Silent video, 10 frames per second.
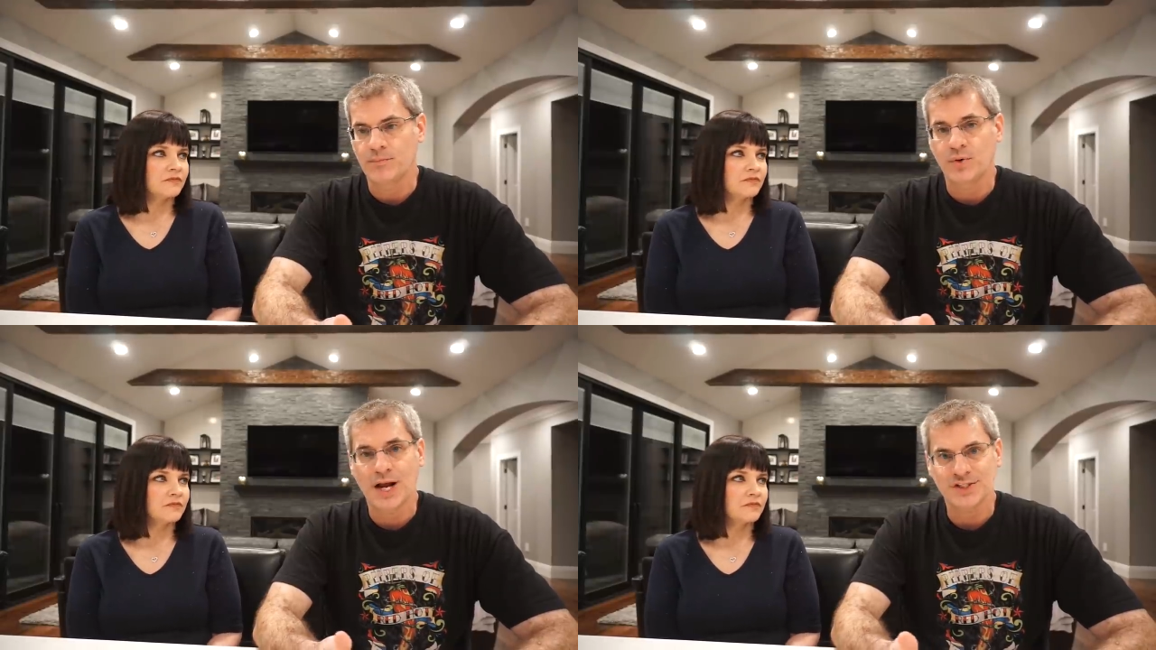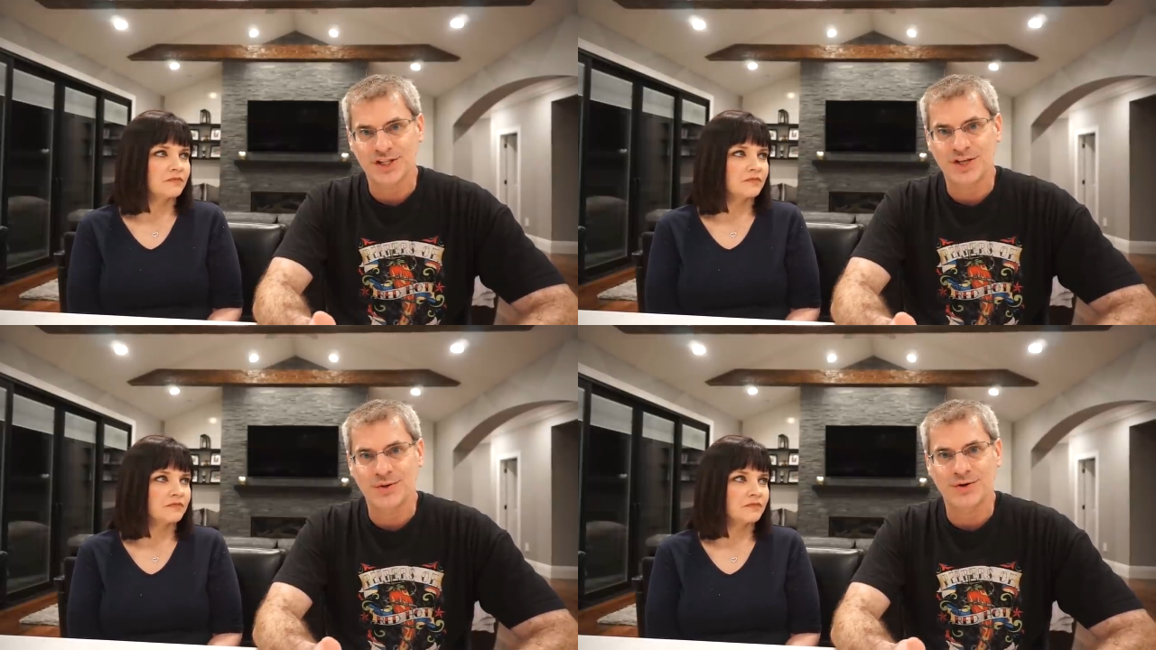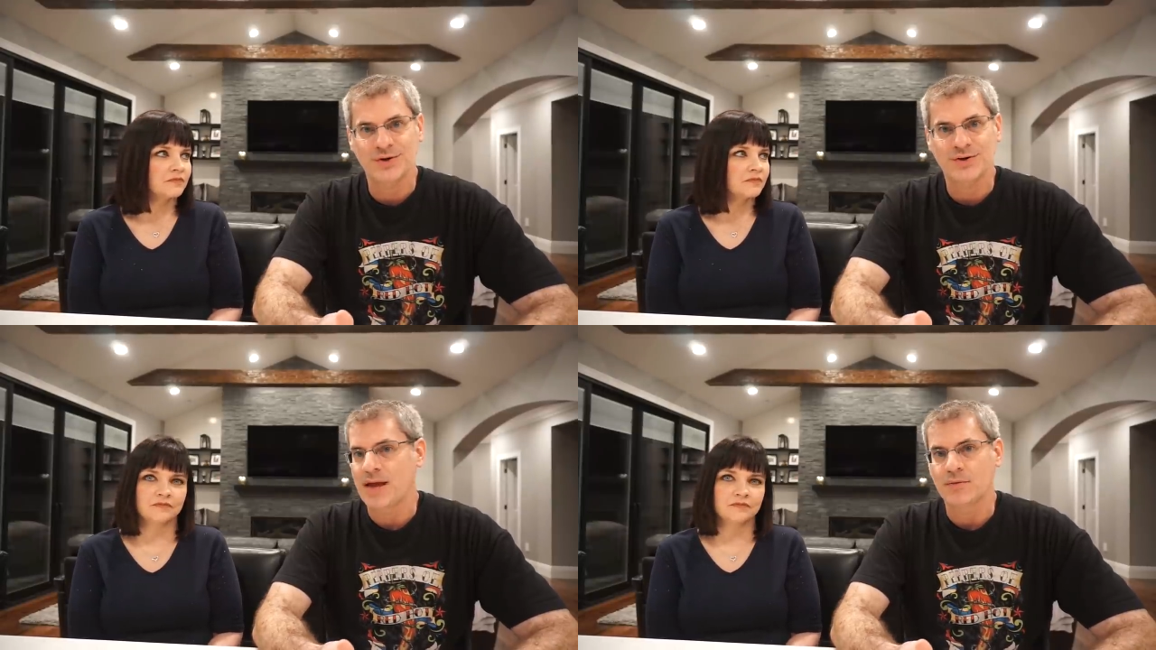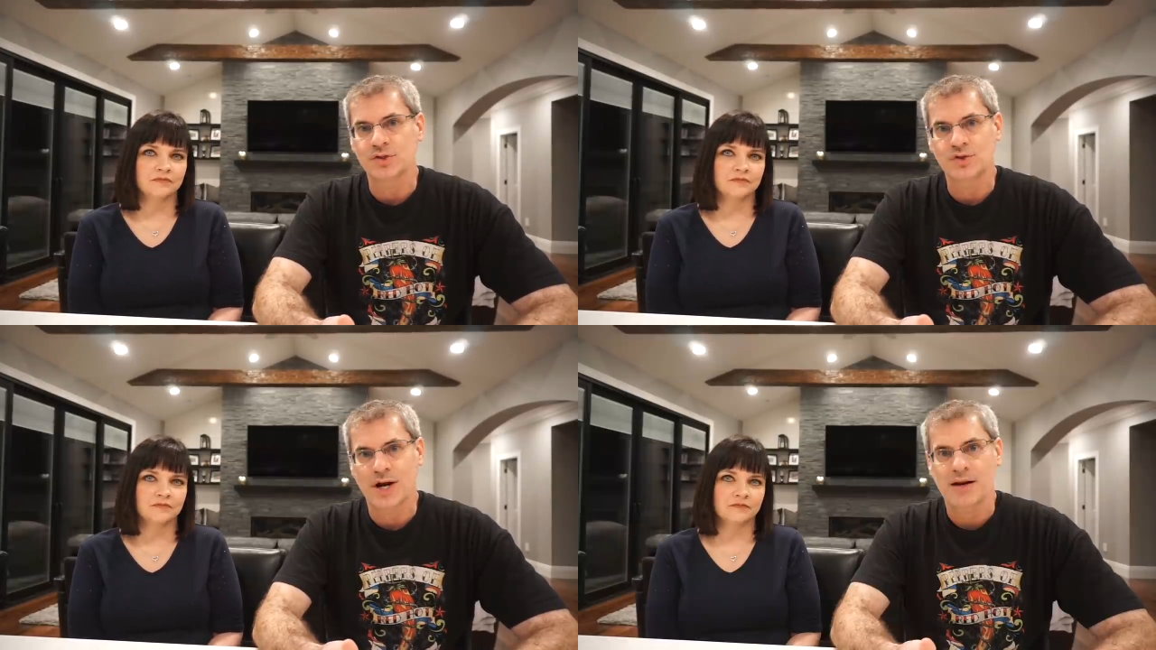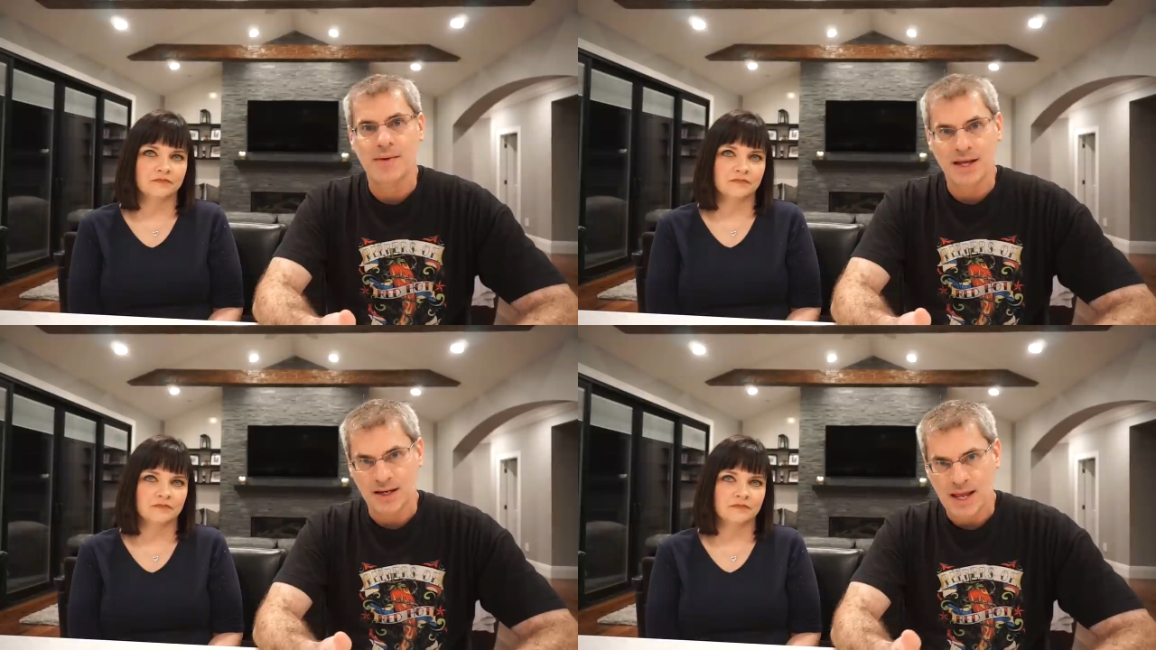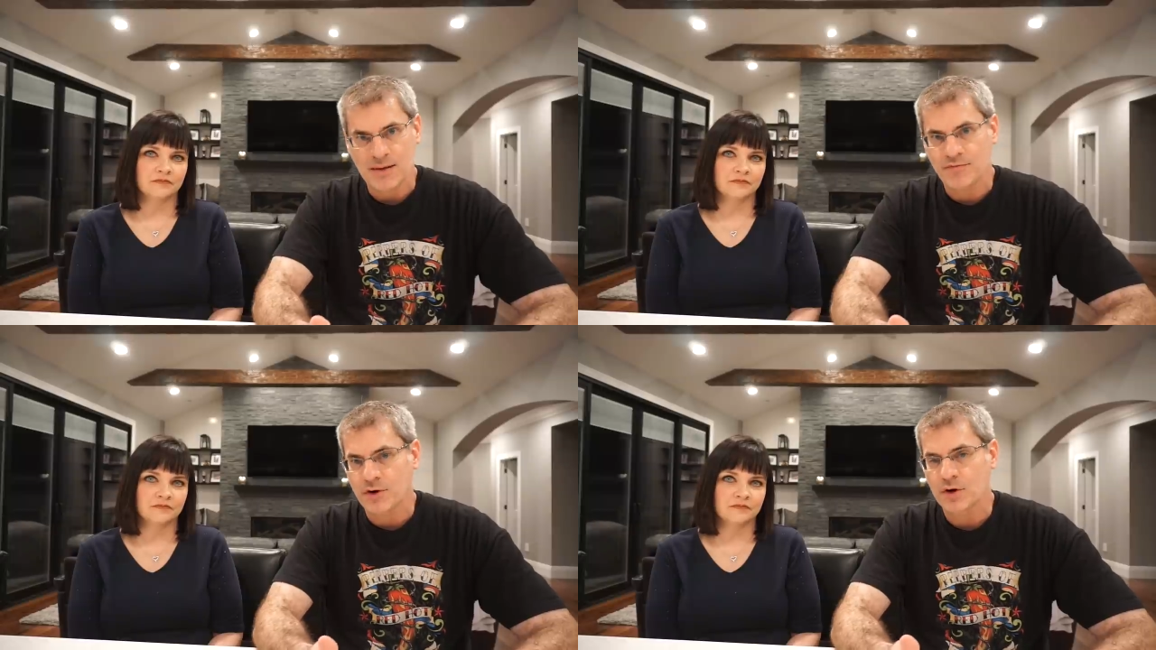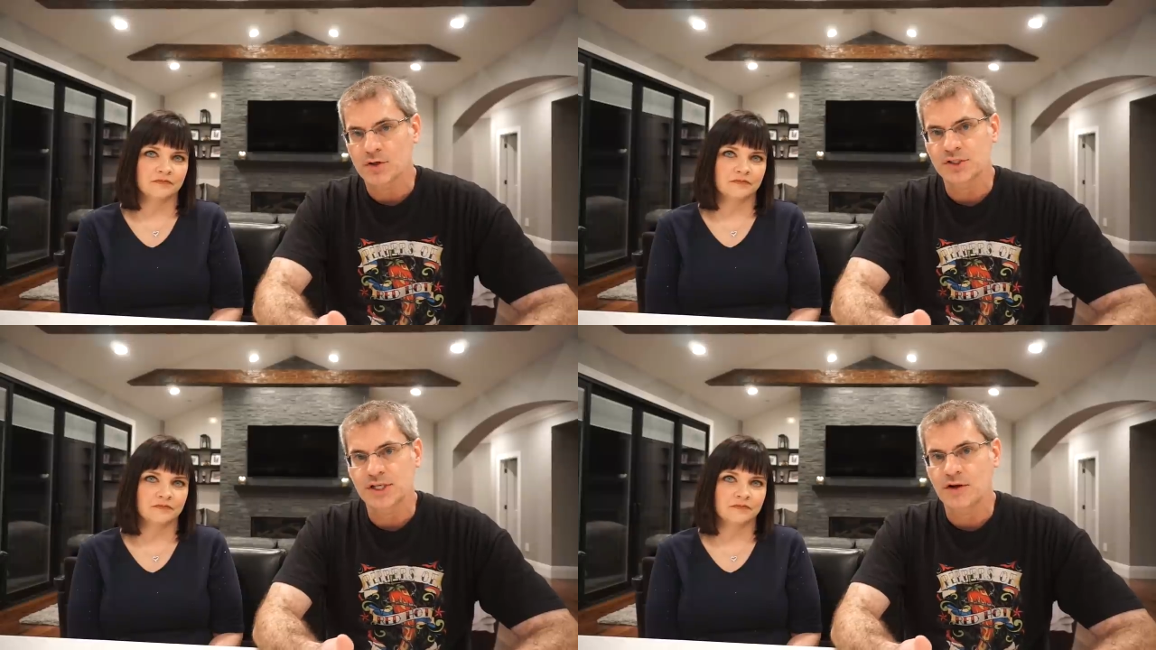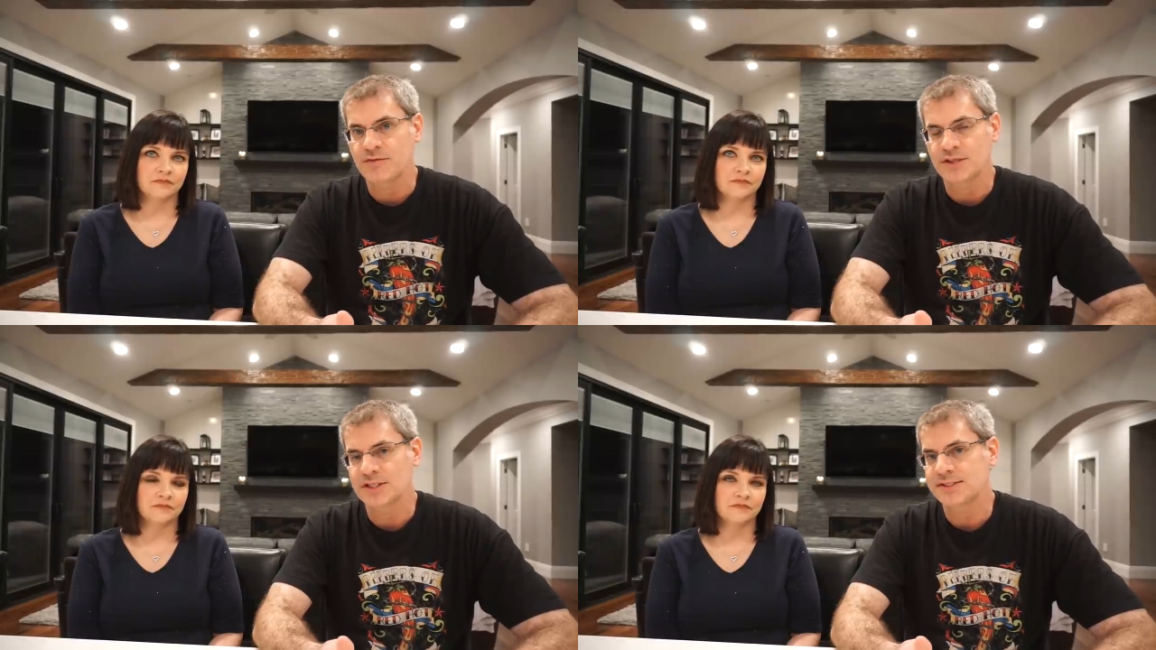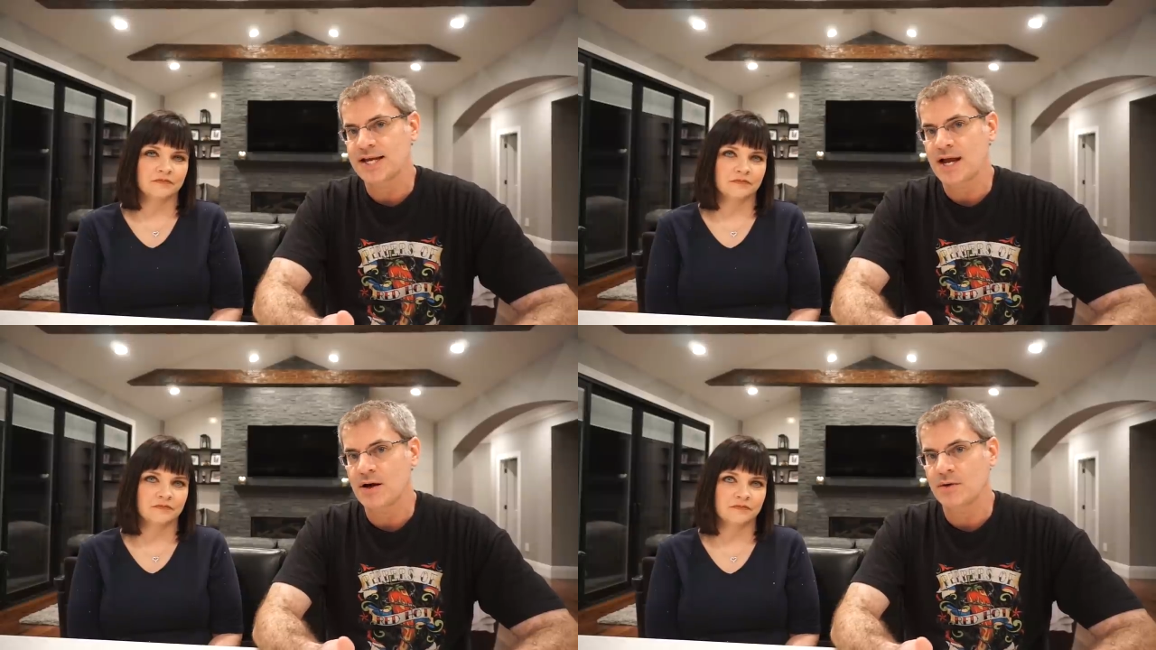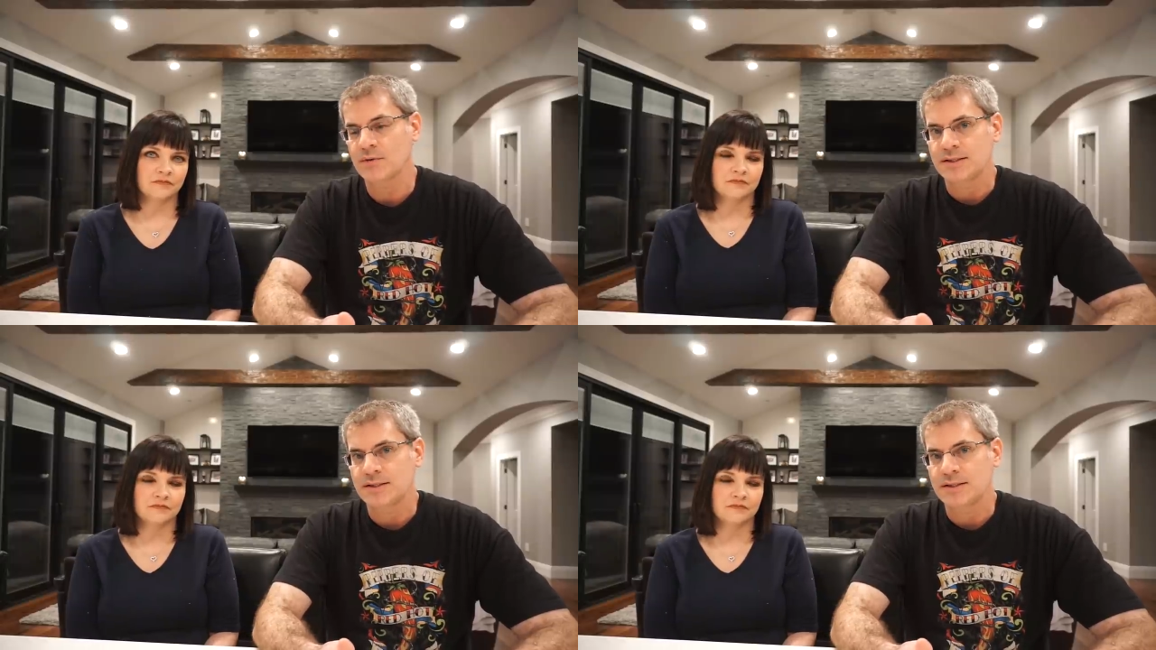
Speaker 1: prosecutor that was trying to make a name for herself in this town.